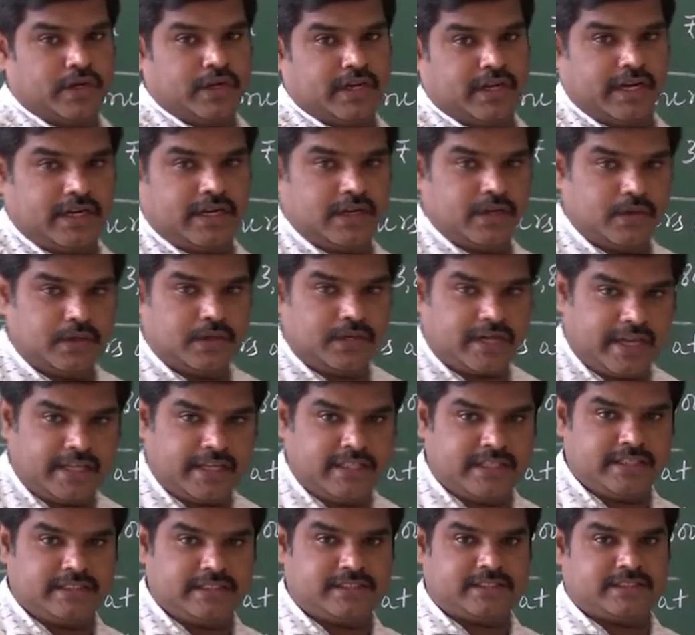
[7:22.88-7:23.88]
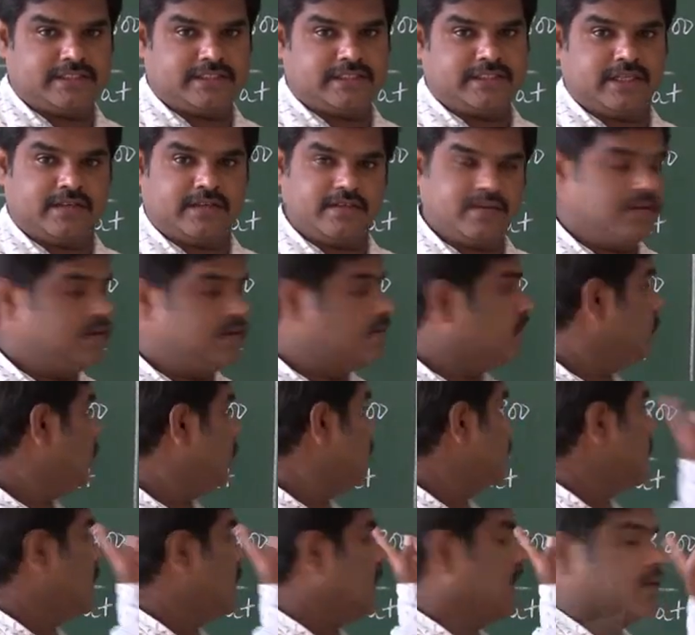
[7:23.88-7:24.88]
to get. You try this
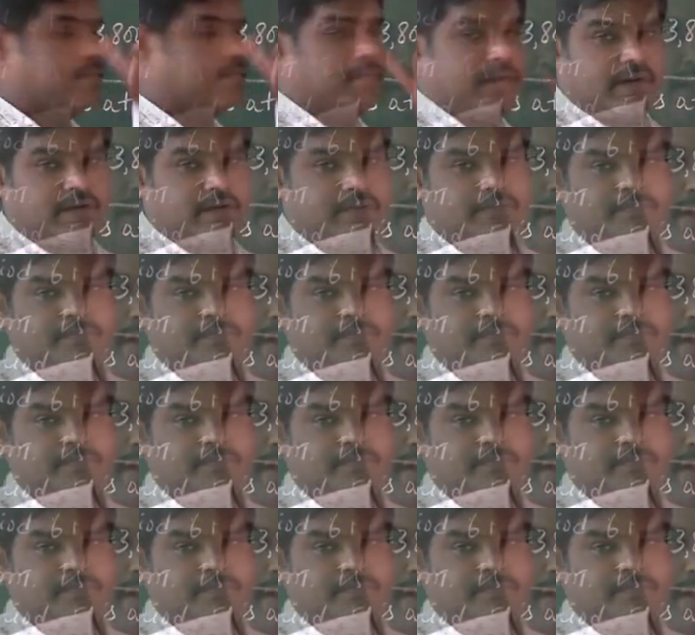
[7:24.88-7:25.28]
for Akbar.